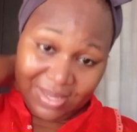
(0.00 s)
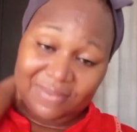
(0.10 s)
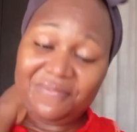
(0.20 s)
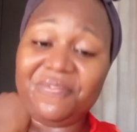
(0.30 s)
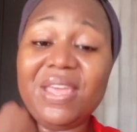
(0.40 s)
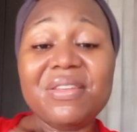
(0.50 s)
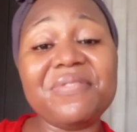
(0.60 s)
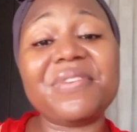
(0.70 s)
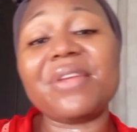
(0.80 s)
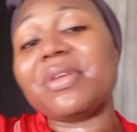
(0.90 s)
Very,
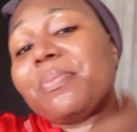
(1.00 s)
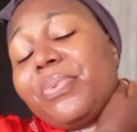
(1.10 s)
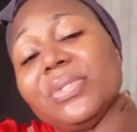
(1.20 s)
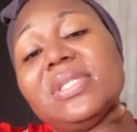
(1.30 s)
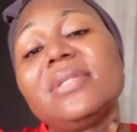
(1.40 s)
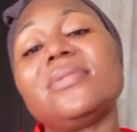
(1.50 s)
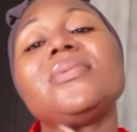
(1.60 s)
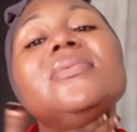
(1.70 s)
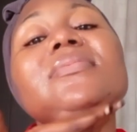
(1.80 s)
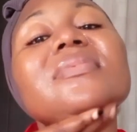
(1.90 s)
very important. Too.
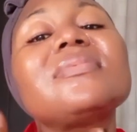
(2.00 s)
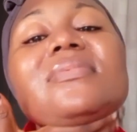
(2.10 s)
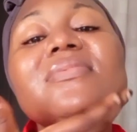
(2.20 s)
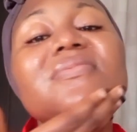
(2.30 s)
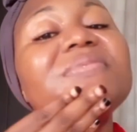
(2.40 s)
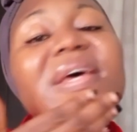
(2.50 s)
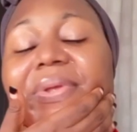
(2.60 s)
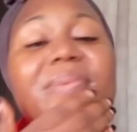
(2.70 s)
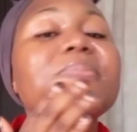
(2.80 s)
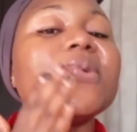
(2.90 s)
Very
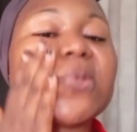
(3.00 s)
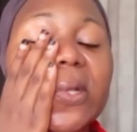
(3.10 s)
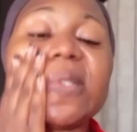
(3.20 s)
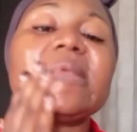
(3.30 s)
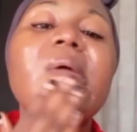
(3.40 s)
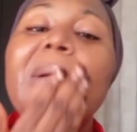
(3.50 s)
important.